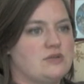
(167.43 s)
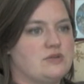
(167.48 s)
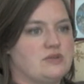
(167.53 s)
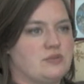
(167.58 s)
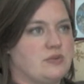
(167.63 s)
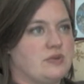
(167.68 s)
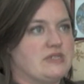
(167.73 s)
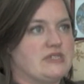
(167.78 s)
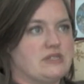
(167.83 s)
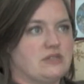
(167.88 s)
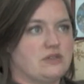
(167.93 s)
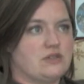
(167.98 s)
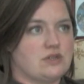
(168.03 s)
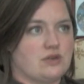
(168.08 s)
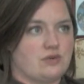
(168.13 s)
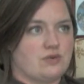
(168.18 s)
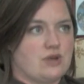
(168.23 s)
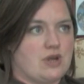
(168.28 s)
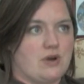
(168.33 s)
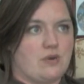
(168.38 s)
we still
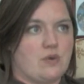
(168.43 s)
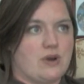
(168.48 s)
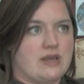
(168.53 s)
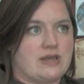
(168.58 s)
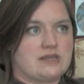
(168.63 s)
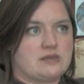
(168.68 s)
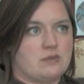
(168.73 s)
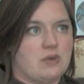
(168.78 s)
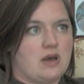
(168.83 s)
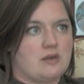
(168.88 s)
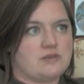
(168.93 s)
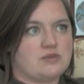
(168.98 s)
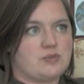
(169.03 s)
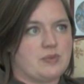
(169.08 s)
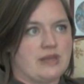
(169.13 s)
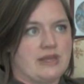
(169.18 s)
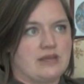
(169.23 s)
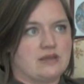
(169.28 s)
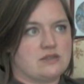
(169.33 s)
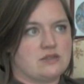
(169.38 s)
don't know what his mom's
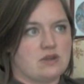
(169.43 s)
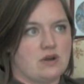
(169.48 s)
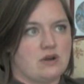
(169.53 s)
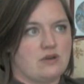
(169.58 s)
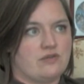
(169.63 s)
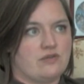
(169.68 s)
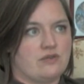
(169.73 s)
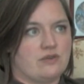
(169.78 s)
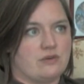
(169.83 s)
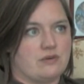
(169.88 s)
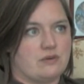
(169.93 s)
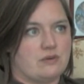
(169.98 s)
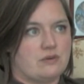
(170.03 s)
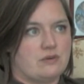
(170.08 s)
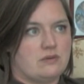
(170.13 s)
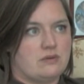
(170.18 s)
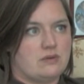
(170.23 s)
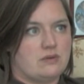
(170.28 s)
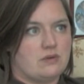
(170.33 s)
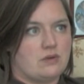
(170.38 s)
plans are for
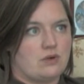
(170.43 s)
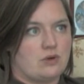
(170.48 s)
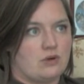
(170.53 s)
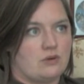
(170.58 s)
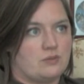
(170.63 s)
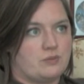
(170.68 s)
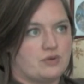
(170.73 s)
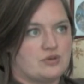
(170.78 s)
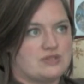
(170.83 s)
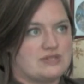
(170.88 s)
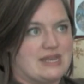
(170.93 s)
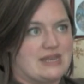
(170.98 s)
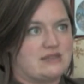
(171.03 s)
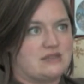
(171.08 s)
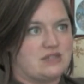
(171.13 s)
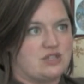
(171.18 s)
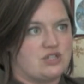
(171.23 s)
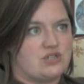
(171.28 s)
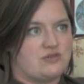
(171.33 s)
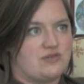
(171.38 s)
her
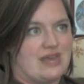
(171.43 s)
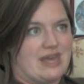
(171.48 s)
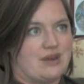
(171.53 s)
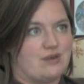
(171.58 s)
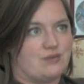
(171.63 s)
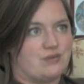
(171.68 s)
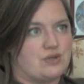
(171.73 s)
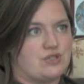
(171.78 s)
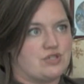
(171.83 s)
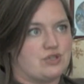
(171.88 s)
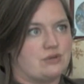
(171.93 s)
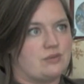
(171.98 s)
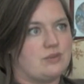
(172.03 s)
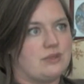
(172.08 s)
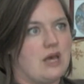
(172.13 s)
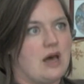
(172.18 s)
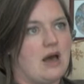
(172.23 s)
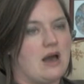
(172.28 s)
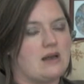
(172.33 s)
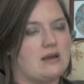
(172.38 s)
percentage of that original
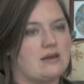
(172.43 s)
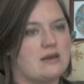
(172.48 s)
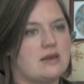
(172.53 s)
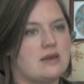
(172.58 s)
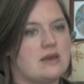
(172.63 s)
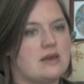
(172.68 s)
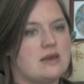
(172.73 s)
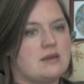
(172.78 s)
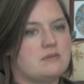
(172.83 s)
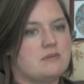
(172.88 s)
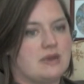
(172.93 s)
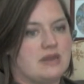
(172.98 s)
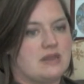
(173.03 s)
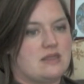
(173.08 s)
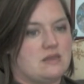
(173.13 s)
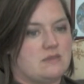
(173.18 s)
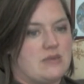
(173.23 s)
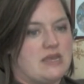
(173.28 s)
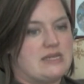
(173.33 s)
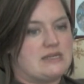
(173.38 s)
block, but
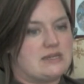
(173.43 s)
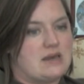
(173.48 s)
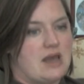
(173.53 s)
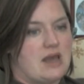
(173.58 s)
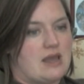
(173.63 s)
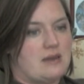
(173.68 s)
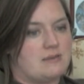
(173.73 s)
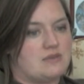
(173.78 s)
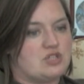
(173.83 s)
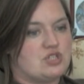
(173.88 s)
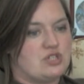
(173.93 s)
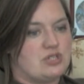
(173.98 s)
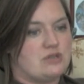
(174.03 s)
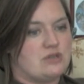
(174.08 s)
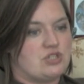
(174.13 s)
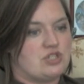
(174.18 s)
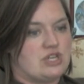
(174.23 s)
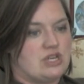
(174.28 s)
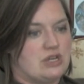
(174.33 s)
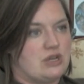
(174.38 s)
in the meantime,
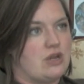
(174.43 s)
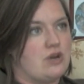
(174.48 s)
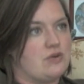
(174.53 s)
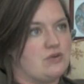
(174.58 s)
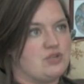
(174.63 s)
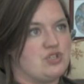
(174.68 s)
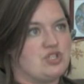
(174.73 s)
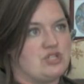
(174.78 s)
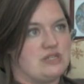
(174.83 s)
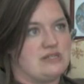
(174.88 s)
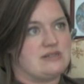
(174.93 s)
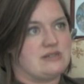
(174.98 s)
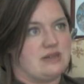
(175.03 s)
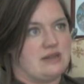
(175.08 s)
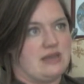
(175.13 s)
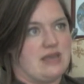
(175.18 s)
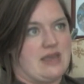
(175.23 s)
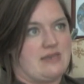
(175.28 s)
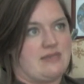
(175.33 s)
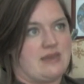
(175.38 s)
she knows she's
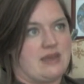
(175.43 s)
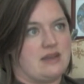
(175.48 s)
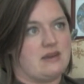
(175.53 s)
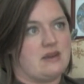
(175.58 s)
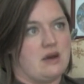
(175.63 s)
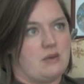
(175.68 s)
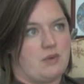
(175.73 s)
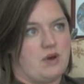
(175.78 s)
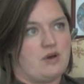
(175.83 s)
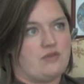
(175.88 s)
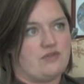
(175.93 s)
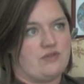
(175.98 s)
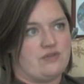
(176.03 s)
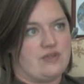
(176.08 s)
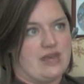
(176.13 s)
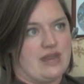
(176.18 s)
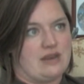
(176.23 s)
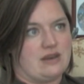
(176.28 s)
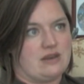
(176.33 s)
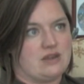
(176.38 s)
going to get the income off of
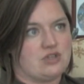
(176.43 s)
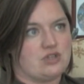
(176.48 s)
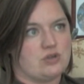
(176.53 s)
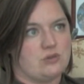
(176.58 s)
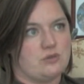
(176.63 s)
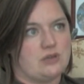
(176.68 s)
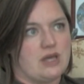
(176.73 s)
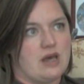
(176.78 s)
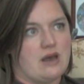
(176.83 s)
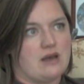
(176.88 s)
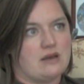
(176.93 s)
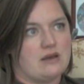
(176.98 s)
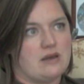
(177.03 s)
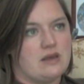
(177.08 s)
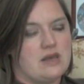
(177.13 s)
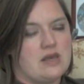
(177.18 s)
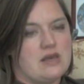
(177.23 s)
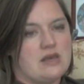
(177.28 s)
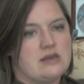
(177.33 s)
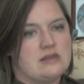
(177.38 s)
that initial block.
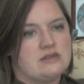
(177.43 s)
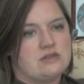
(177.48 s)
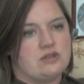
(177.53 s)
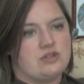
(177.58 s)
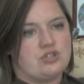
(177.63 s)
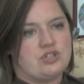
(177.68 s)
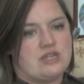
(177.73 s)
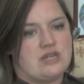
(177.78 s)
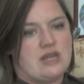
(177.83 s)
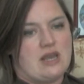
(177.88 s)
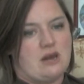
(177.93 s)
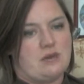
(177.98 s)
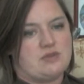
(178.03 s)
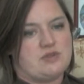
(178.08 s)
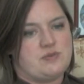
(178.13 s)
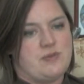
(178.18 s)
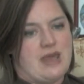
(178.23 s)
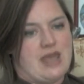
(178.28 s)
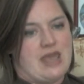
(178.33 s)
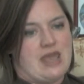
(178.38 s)
So she
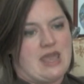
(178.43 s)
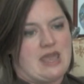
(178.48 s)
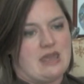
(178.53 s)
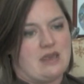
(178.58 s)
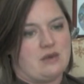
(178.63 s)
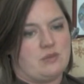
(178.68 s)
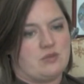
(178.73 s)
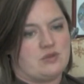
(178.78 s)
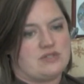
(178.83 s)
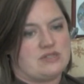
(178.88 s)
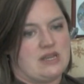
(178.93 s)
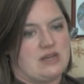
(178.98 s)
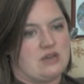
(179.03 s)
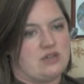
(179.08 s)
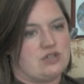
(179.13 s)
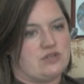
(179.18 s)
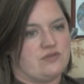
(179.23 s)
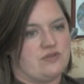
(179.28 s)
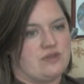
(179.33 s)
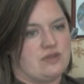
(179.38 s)
helps pay a
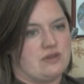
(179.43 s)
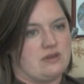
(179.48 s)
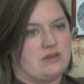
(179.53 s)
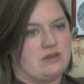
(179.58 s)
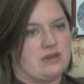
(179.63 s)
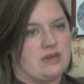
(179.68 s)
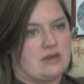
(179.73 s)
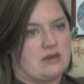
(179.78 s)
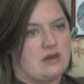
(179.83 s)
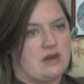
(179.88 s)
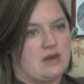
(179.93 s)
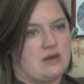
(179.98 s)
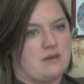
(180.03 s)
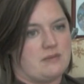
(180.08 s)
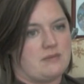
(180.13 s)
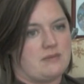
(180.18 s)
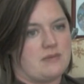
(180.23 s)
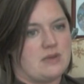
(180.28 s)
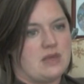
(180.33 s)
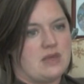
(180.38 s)
percentage of the
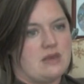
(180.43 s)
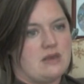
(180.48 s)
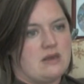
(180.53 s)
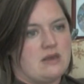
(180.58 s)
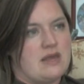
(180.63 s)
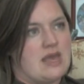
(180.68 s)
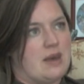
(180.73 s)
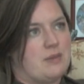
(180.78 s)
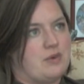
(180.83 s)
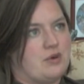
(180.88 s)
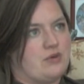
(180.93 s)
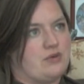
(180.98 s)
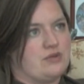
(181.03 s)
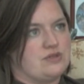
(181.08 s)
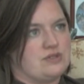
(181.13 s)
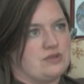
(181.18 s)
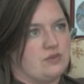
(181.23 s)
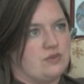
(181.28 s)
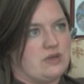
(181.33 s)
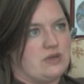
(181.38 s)

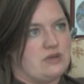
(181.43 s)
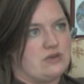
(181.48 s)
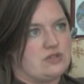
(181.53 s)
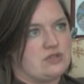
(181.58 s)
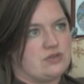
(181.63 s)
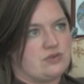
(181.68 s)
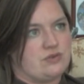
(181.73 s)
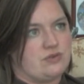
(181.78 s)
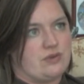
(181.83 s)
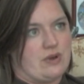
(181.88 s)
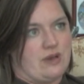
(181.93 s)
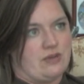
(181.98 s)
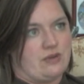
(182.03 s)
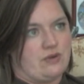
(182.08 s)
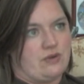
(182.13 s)
chemicals that we used throughout the